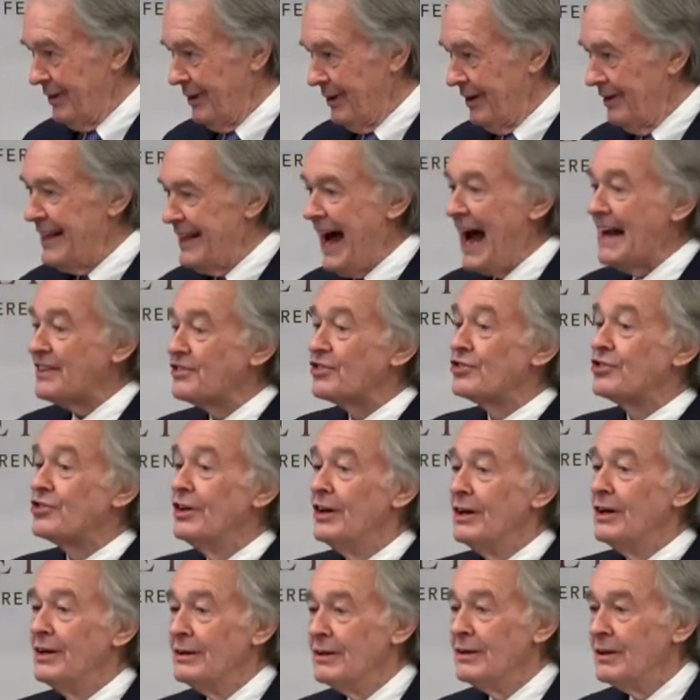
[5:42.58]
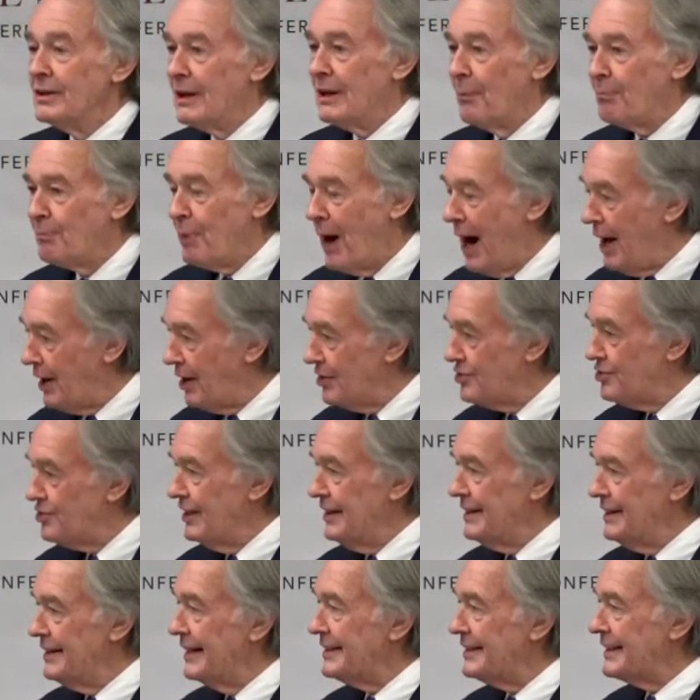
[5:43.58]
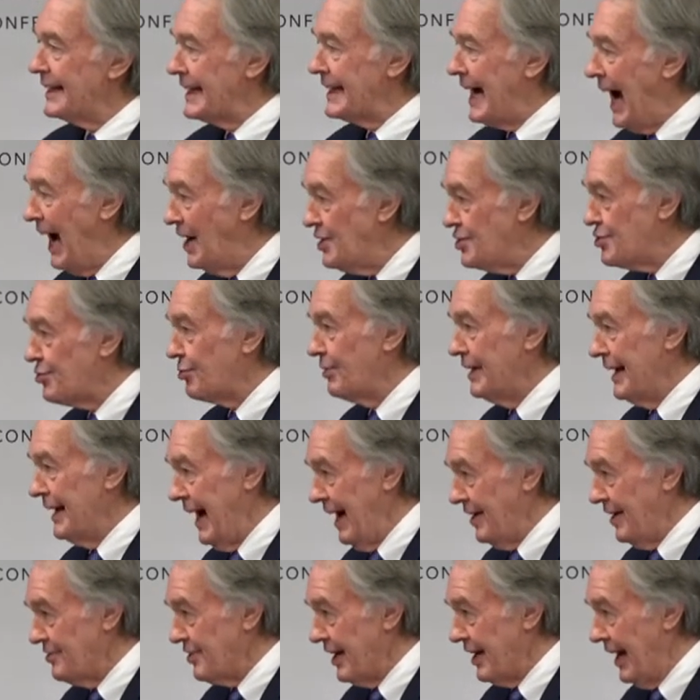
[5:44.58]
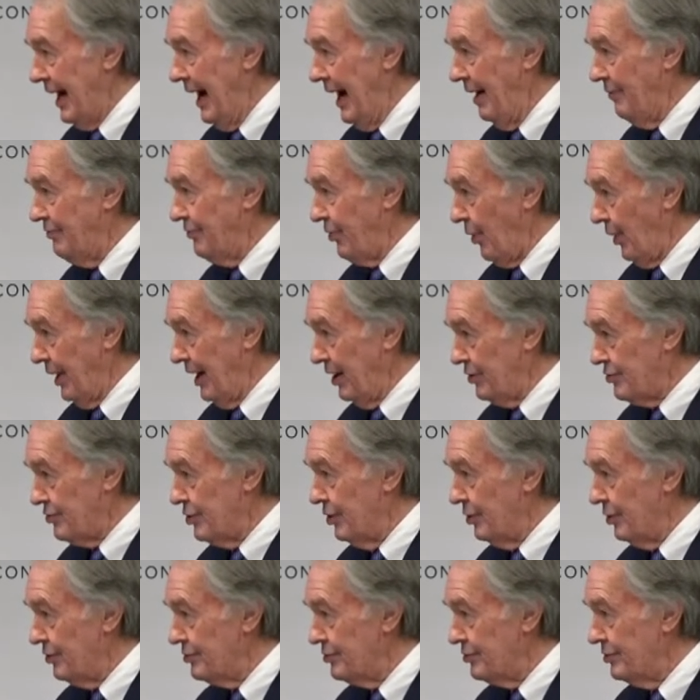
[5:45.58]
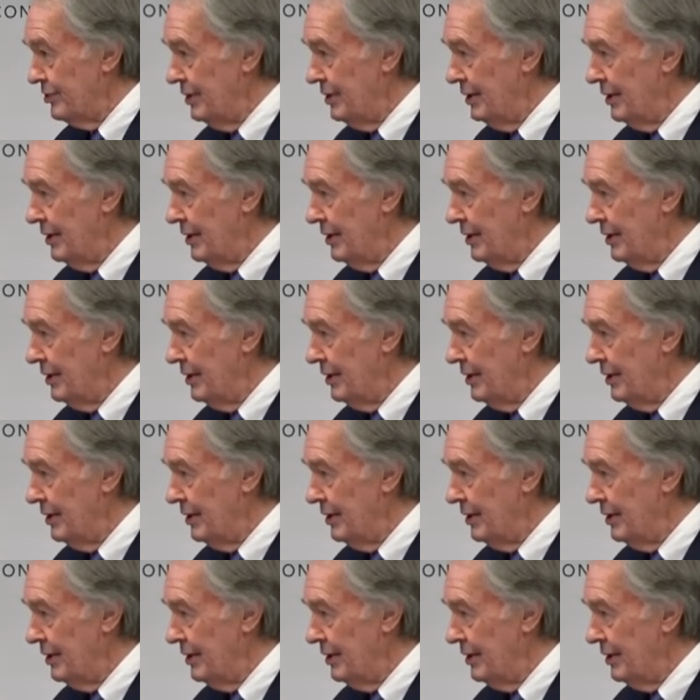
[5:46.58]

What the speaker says: That's the policy that the country has to have for its use.